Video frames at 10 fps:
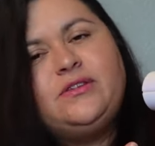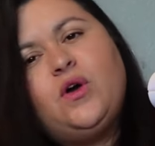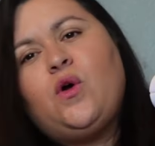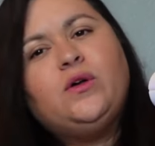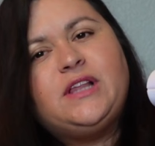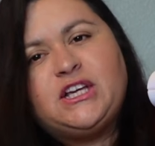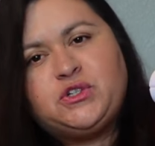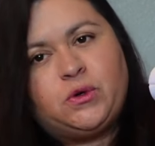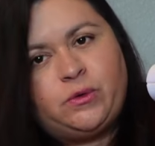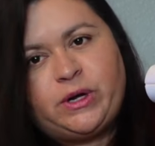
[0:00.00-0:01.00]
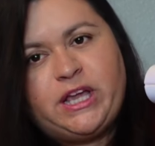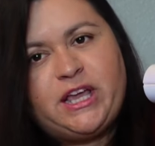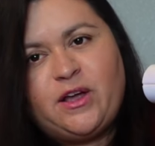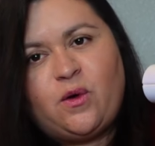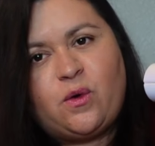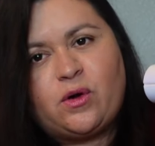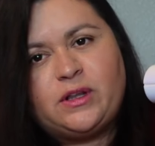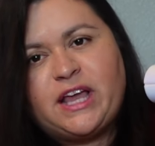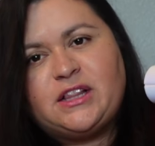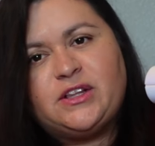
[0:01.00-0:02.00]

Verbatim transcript: to hold like jewelry or like